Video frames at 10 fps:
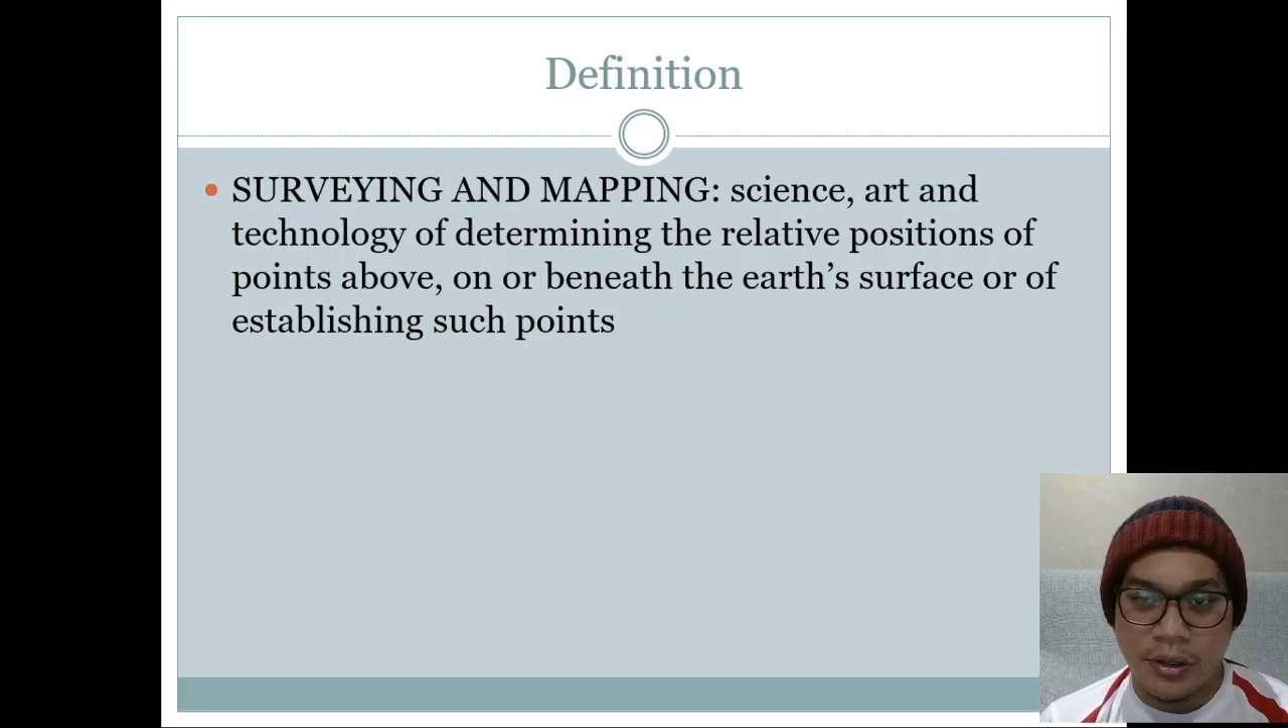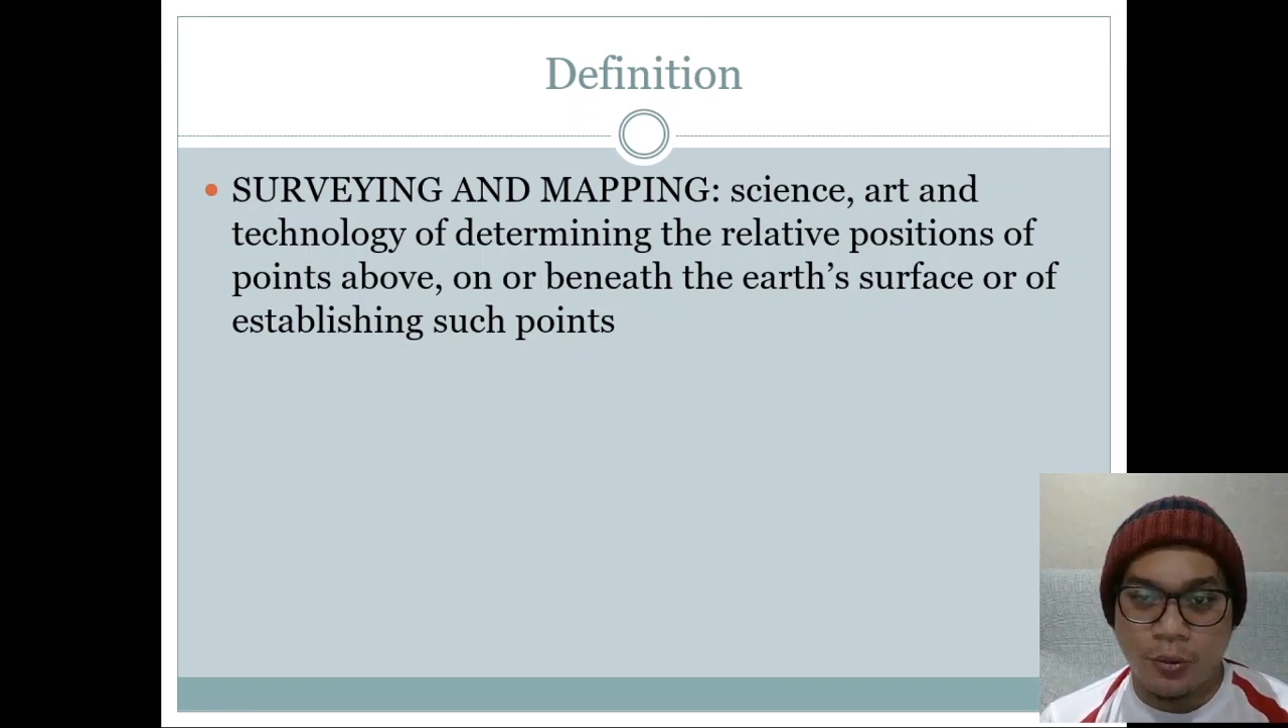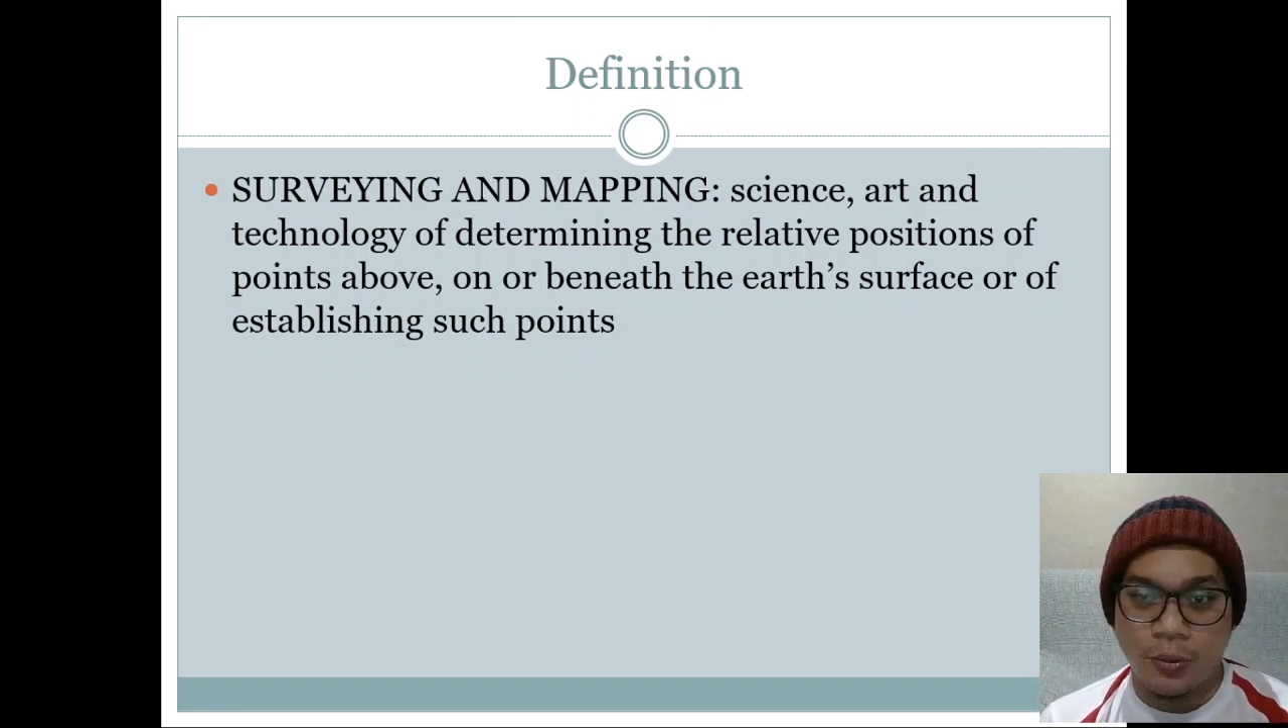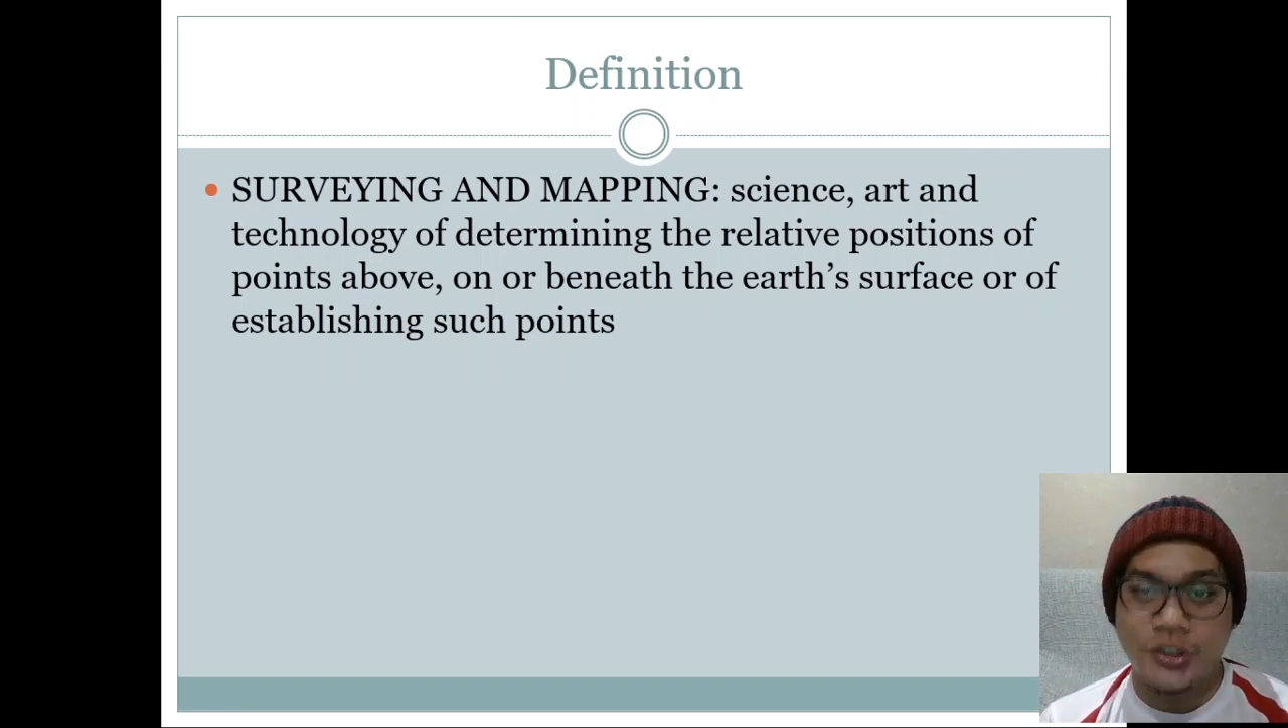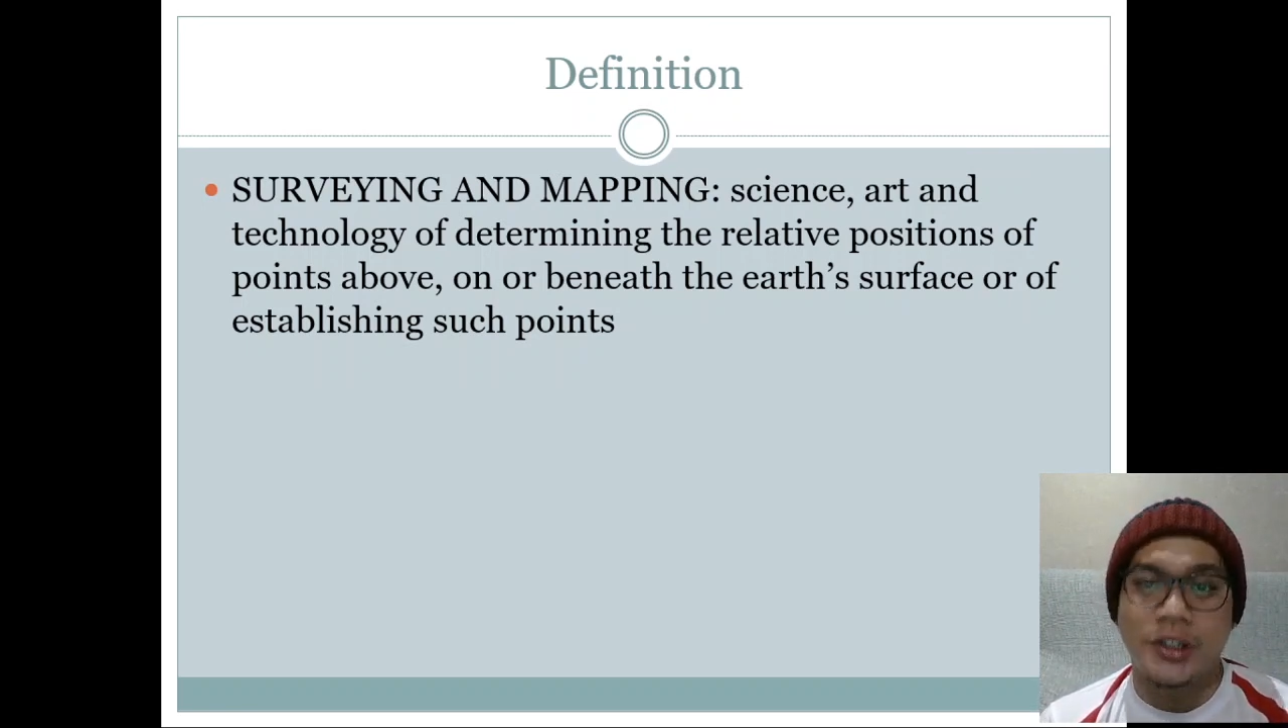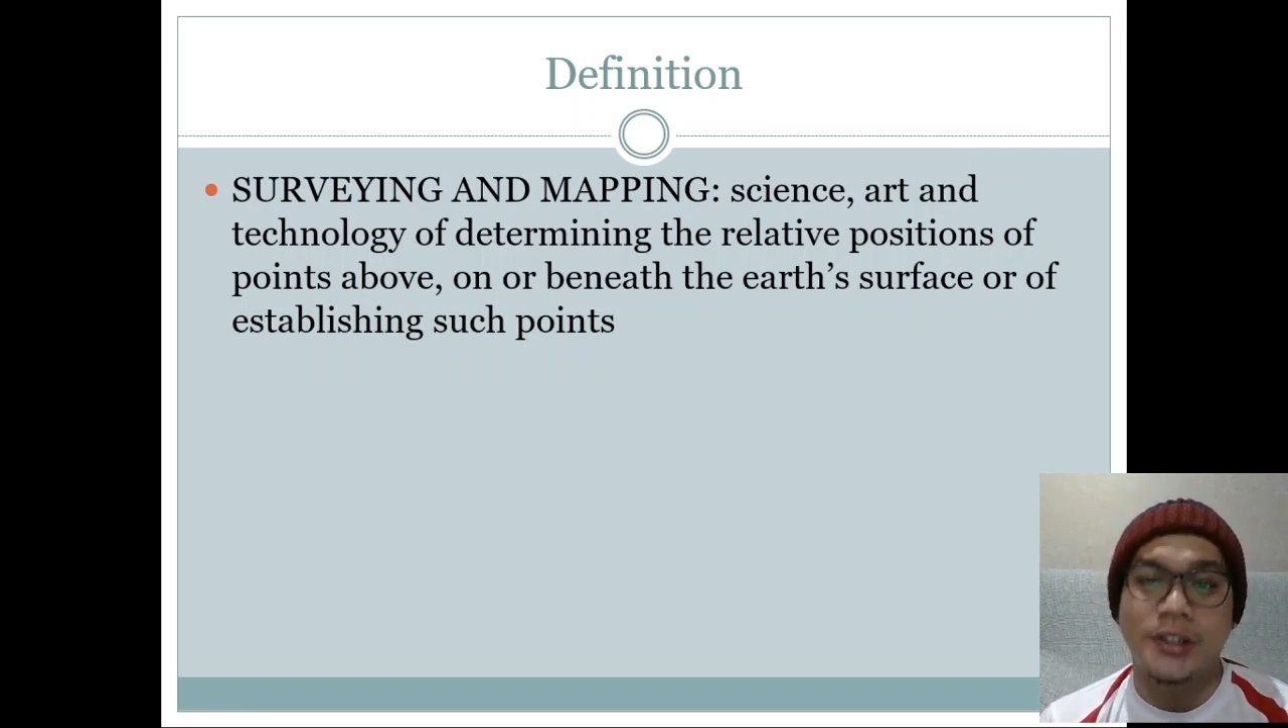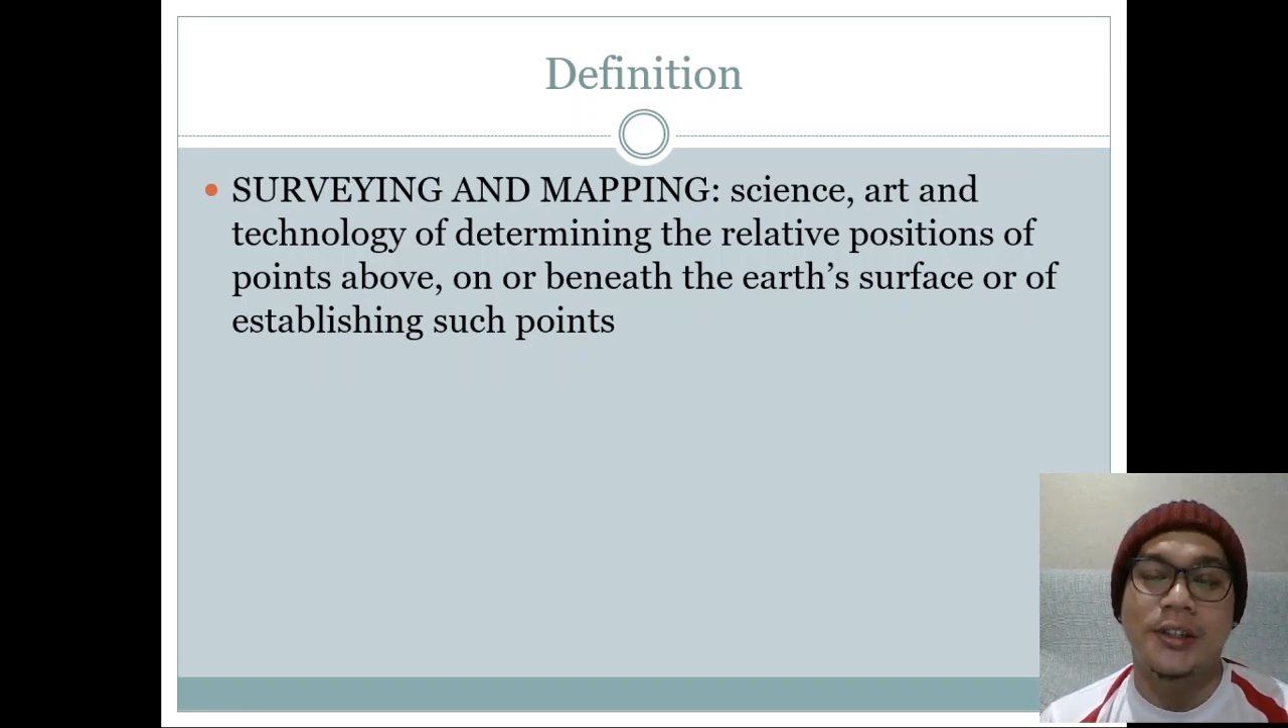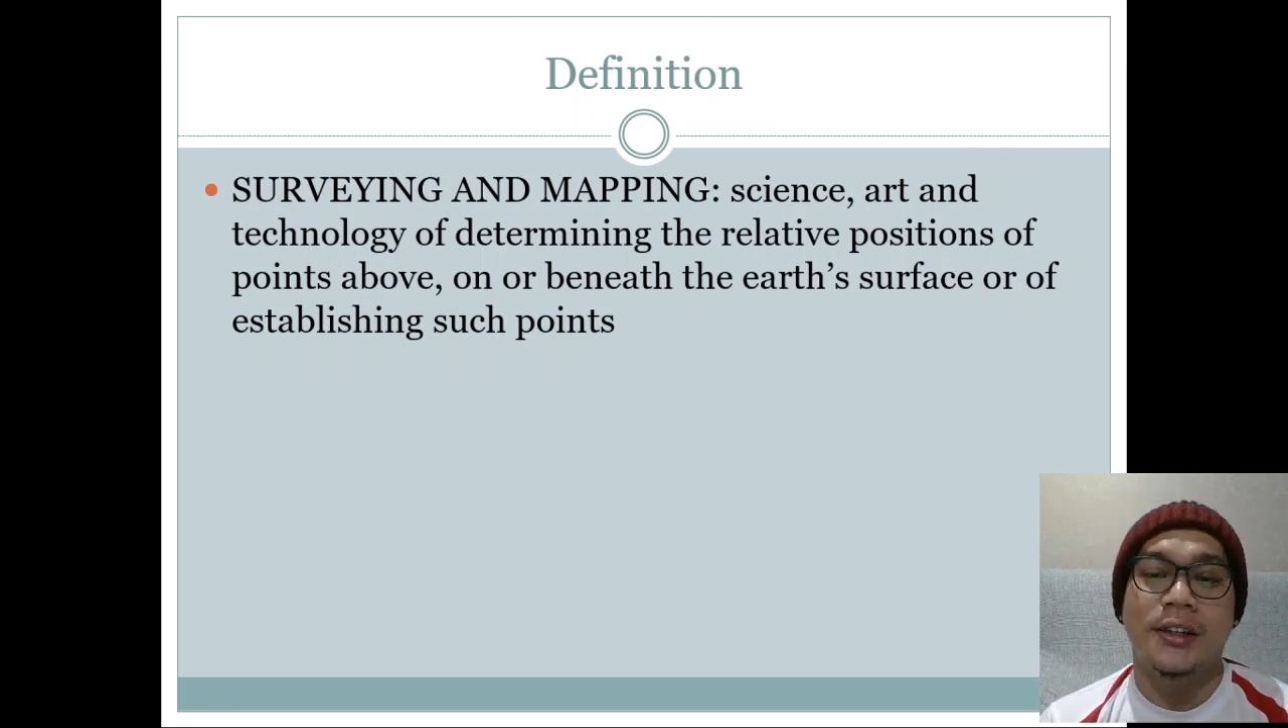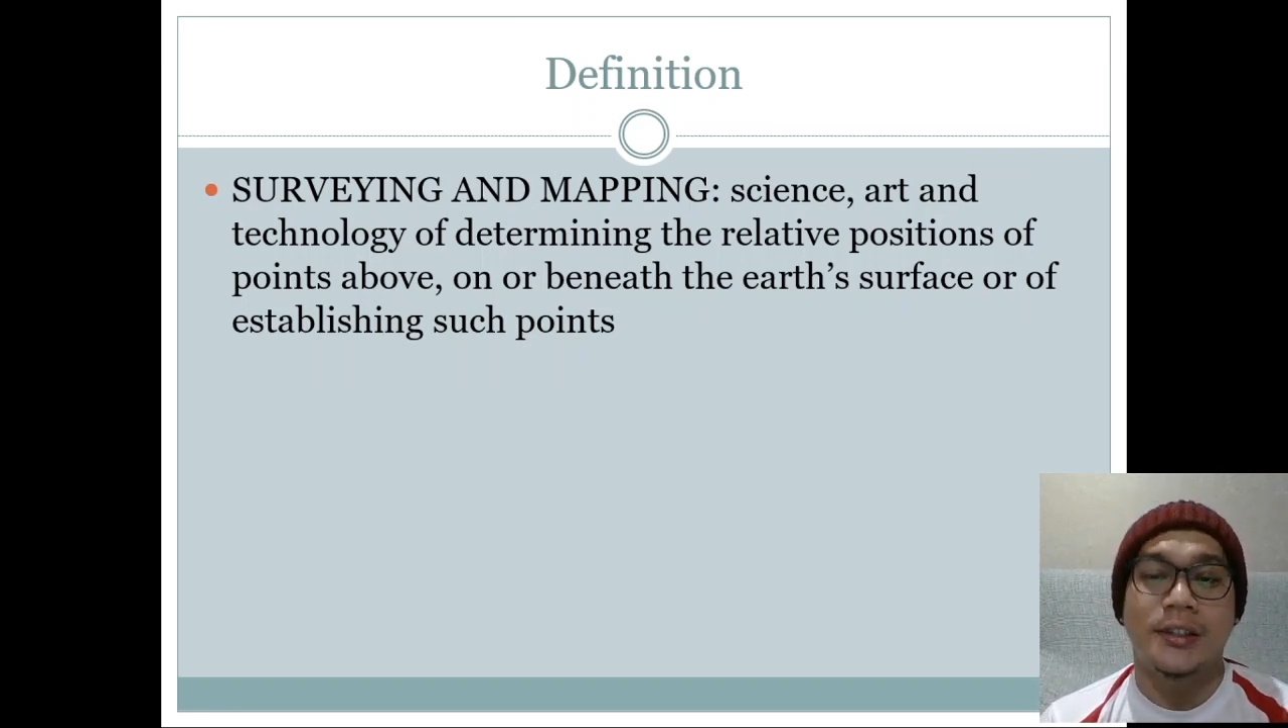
which is